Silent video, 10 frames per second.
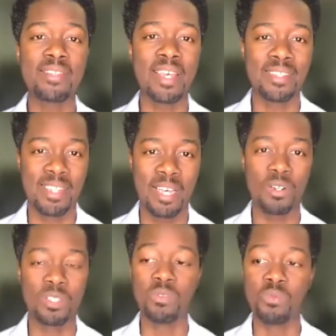and tell
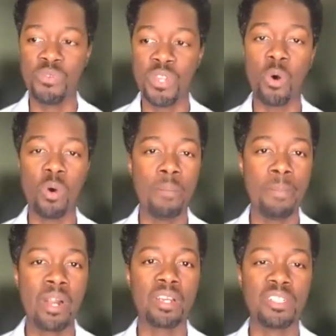you, no,
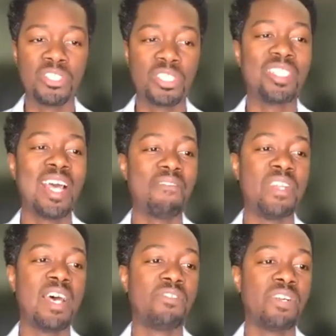America should have
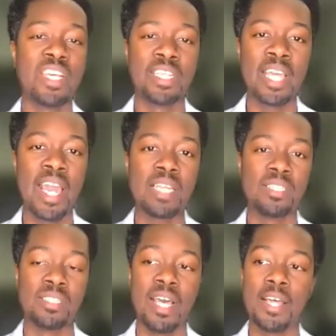never engaged
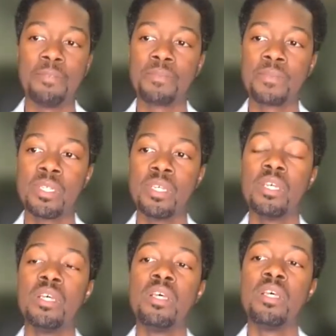in that.
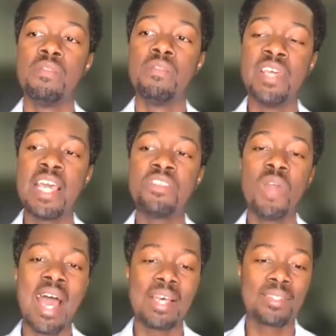Then you
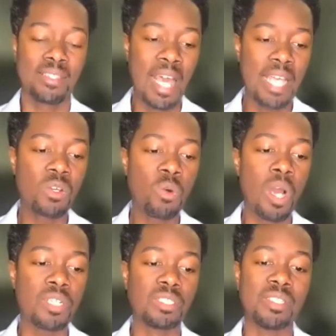ask the next
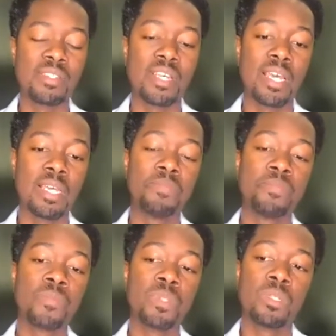question and say,
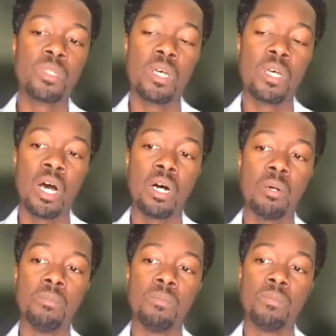um,
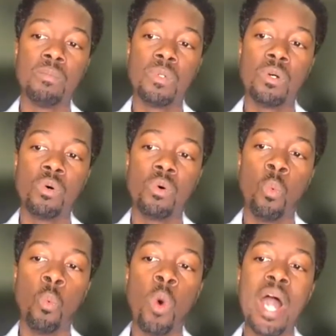
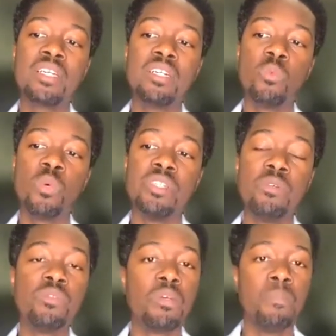what could we do
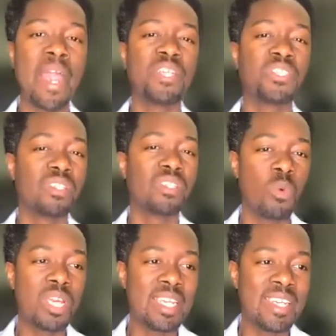to make sure that
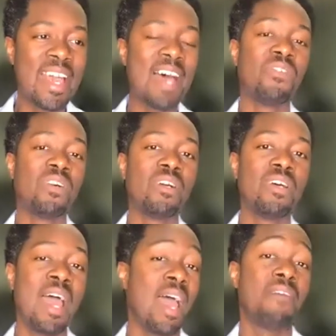we never
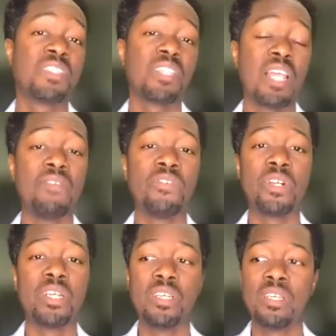have
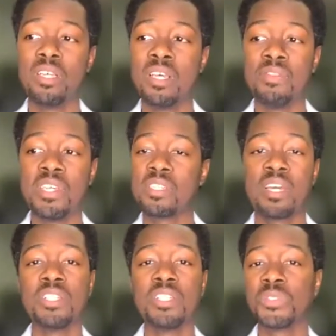slavery in this
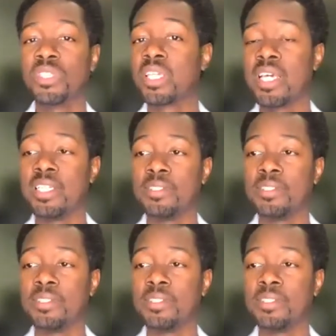country again?